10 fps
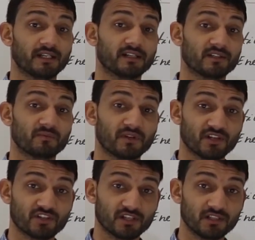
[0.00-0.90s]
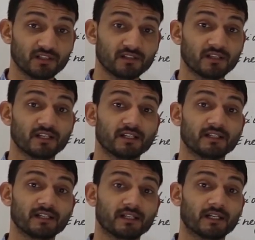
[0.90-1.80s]
In respiration,
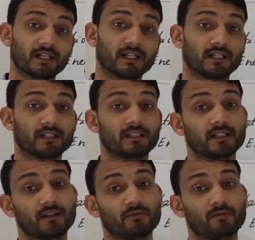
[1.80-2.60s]
so